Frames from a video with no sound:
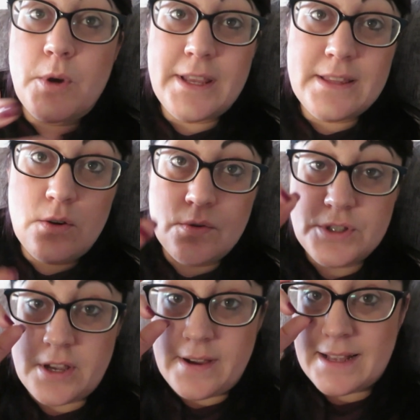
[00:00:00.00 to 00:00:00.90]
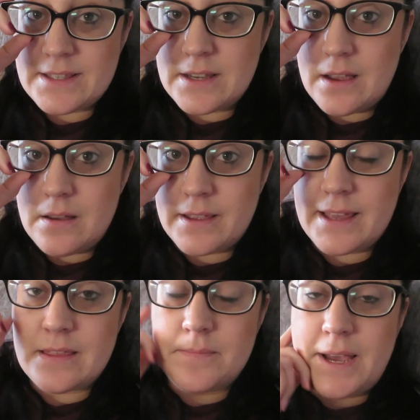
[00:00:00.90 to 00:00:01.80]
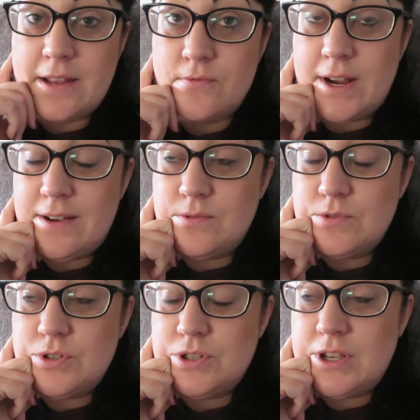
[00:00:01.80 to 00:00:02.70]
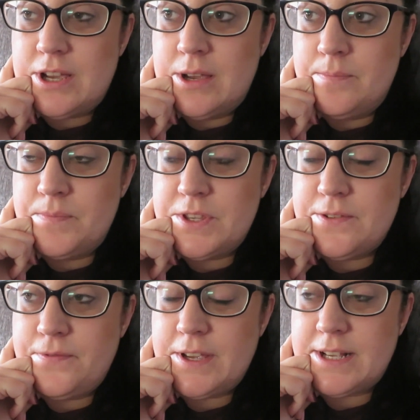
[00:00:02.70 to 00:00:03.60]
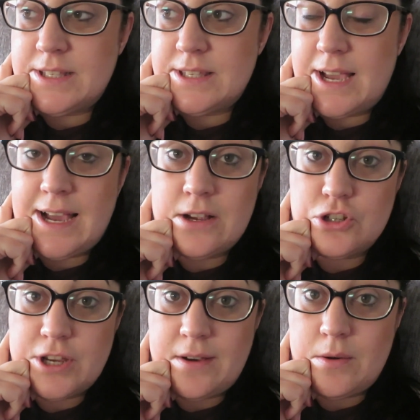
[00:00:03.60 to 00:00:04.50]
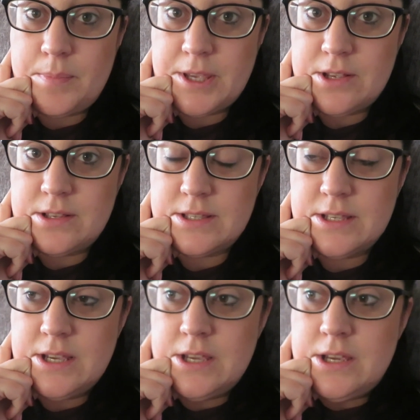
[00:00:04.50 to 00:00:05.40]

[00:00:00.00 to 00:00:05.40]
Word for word: We also had to cut, get the man round um, to fix our shower because